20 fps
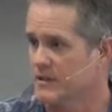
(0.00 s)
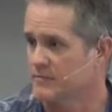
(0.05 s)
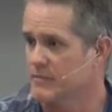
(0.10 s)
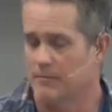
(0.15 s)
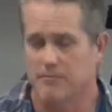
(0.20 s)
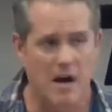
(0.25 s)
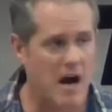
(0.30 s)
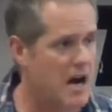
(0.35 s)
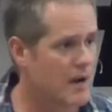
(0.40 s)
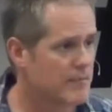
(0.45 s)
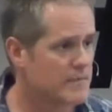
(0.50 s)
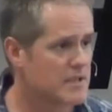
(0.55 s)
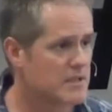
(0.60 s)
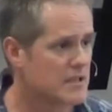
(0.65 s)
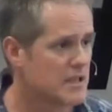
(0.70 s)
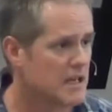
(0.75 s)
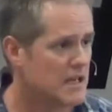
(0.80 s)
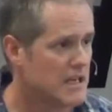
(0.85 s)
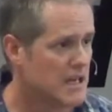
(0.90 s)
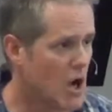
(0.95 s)
But moms,
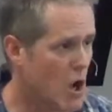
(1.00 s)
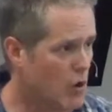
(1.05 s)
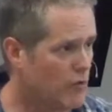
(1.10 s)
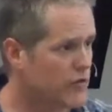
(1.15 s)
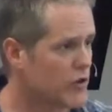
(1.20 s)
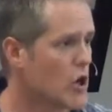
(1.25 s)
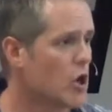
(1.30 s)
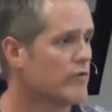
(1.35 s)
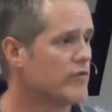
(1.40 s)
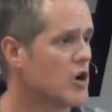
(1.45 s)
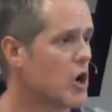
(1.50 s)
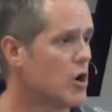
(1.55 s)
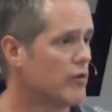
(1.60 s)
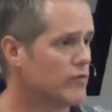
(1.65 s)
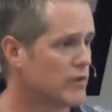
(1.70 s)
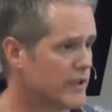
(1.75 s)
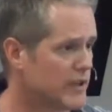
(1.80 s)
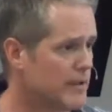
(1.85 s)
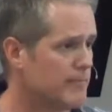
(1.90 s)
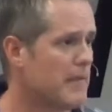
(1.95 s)
over and over and
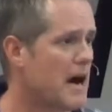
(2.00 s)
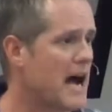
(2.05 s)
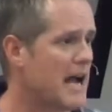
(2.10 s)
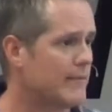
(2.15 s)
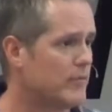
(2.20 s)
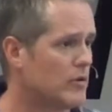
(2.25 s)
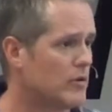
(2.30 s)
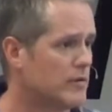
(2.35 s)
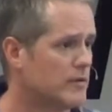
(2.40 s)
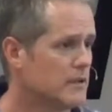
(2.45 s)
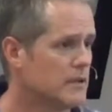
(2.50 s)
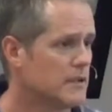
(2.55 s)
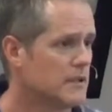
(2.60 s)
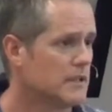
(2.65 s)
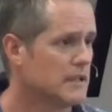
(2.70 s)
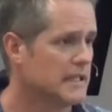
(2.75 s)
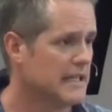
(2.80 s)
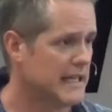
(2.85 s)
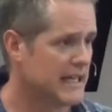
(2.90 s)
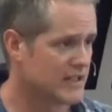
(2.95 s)
over in the Bible,
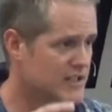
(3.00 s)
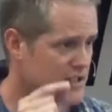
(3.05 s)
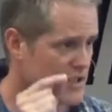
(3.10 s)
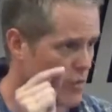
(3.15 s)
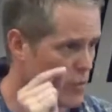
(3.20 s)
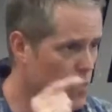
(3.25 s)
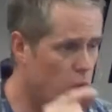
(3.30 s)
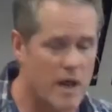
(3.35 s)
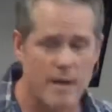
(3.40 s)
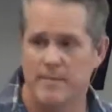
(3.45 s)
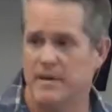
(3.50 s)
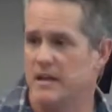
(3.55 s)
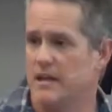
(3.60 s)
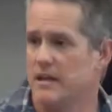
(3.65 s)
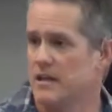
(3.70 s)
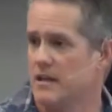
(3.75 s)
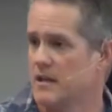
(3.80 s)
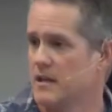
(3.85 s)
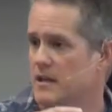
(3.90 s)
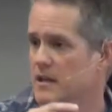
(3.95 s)
it's the women
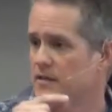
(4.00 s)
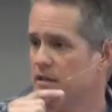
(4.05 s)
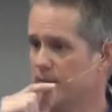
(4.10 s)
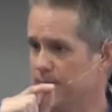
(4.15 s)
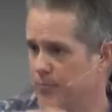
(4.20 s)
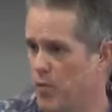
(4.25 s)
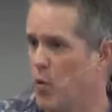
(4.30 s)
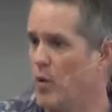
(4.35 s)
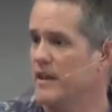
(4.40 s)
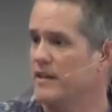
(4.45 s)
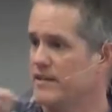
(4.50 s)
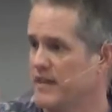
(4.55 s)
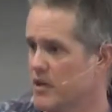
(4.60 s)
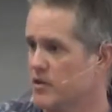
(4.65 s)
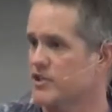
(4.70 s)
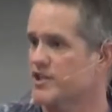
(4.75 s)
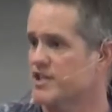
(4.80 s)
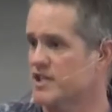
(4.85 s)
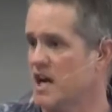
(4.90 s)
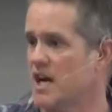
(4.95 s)
that point
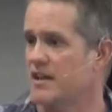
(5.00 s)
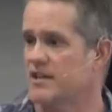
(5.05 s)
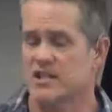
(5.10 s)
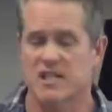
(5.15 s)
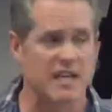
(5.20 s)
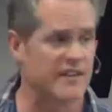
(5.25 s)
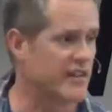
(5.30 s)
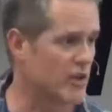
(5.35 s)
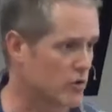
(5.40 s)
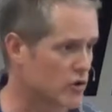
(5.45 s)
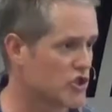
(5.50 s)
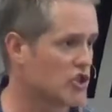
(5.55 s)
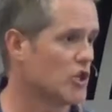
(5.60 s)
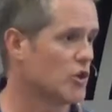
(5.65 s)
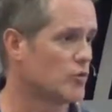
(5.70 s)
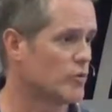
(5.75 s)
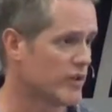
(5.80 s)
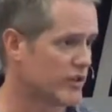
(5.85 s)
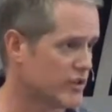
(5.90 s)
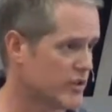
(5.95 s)
their sons and their
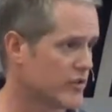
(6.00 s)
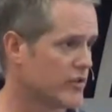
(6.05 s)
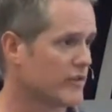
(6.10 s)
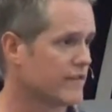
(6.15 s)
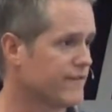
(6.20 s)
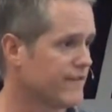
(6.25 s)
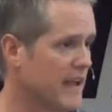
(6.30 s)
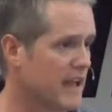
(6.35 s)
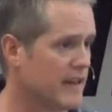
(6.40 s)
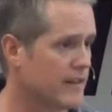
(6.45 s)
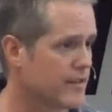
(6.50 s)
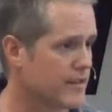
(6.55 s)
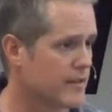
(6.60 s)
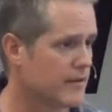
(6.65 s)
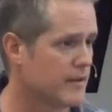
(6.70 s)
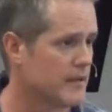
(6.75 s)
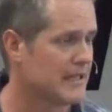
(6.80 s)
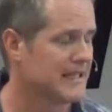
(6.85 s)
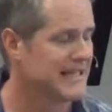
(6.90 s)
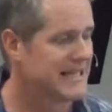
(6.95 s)
children to their faith.
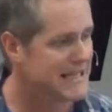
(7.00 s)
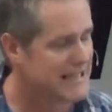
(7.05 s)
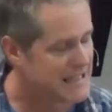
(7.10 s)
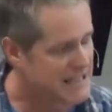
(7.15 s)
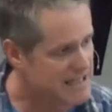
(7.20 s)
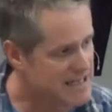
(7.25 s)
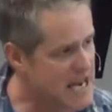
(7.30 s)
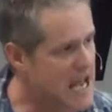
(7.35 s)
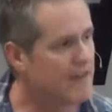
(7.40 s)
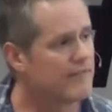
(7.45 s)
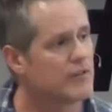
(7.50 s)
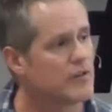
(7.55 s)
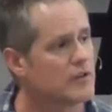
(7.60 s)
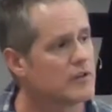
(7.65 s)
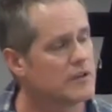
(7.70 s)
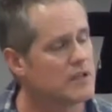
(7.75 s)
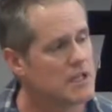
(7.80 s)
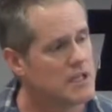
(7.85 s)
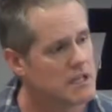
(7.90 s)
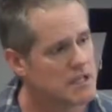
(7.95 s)

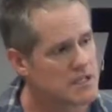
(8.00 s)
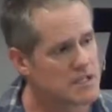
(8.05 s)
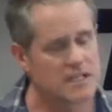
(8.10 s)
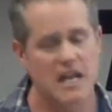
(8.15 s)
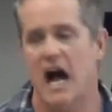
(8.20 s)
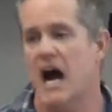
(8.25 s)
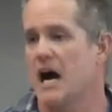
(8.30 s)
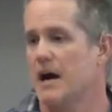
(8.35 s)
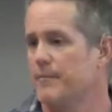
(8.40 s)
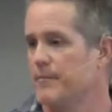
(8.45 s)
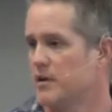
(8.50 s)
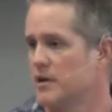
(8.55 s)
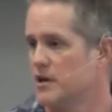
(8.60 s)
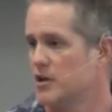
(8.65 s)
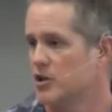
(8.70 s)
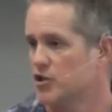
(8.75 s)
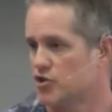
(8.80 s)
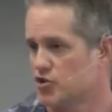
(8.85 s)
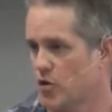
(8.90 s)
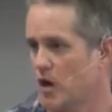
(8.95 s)
Never stop
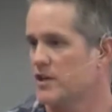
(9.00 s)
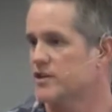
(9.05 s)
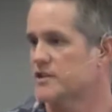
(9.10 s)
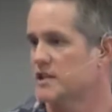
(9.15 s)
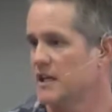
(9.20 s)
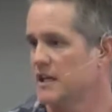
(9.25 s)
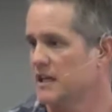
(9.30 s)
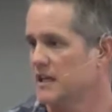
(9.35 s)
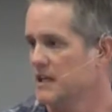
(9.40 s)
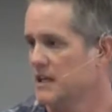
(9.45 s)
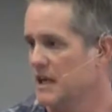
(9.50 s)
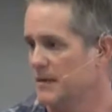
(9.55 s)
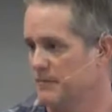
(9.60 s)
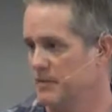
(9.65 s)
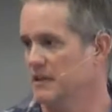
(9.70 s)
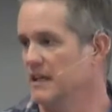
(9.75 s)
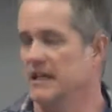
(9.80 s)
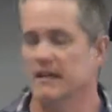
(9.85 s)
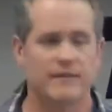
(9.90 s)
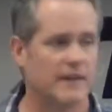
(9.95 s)
trusting and
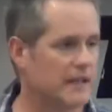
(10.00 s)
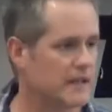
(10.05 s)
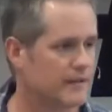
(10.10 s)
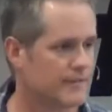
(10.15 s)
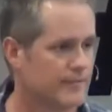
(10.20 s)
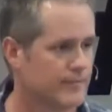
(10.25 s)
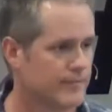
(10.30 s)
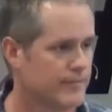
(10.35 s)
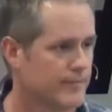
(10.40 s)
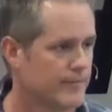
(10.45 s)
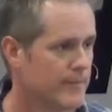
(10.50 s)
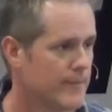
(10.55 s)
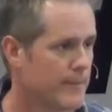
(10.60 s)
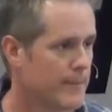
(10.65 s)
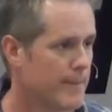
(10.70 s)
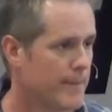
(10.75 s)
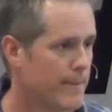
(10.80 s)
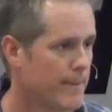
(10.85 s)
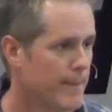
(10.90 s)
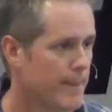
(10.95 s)
believing.
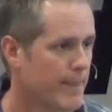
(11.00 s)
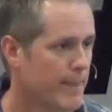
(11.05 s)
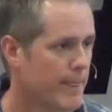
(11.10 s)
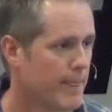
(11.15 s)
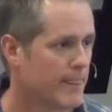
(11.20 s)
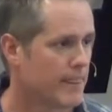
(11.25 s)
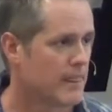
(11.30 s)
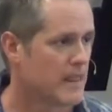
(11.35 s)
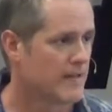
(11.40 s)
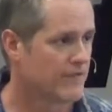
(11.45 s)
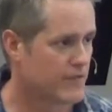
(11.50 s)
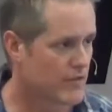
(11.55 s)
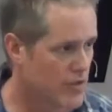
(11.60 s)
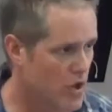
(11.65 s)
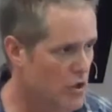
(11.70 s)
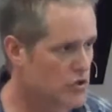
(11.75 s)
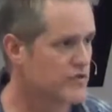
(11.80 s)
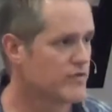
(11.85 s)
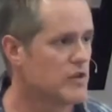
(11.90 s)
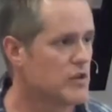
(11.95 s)
And for
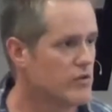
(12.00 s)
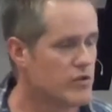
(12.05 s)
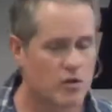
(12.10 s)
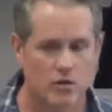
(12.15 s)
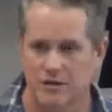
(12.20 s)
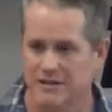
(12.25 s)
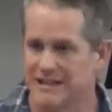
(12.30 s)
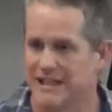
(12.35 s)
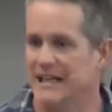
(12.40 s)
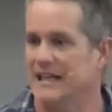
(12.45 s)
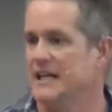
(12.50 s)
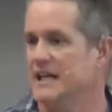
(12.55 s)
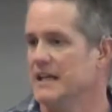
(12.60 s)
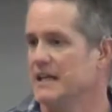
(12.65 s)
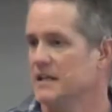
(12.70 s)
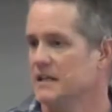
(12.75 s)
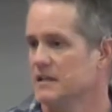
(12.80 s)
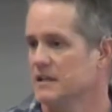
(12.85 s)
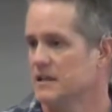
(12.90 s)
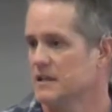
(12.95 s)
those of you that are
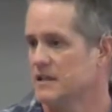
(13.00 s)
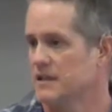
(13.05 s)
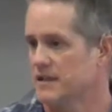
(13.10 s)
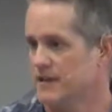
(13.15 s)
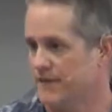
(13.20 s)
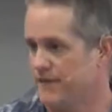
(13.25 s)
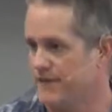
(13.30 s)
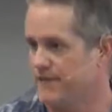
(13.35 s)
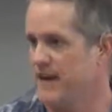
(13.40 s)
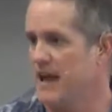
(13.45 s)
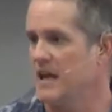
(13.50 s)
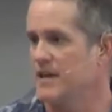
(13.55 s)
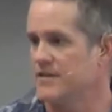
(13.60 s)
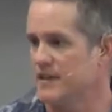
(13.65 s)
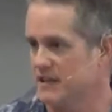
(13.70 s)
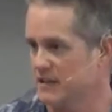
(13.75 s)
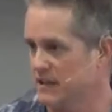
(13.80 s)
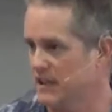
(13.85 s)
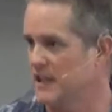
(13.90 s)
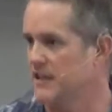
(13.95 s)
leading the faith
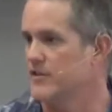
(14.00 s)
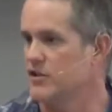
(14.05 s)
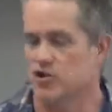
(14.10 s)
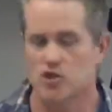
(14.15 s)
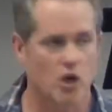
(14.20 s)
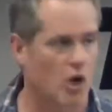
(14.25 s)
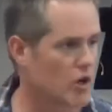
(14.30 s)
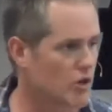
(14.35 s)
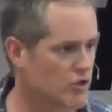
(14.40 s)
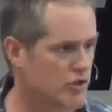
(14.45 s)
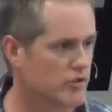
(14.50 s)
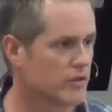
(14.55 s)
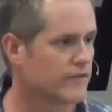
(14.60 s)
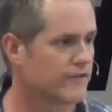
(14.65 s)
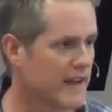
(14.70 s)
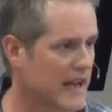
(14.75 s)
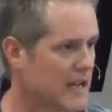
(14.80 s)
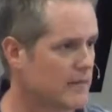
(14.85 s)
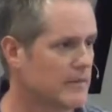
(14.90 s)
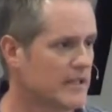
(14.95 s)
and leading the charge in
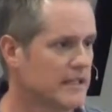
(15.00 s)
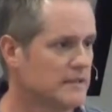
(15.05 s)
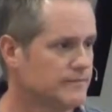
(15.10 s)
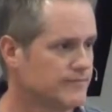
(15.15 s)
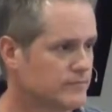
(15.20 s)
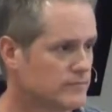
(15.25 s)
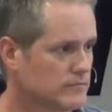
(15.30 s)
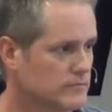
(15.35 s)
your family,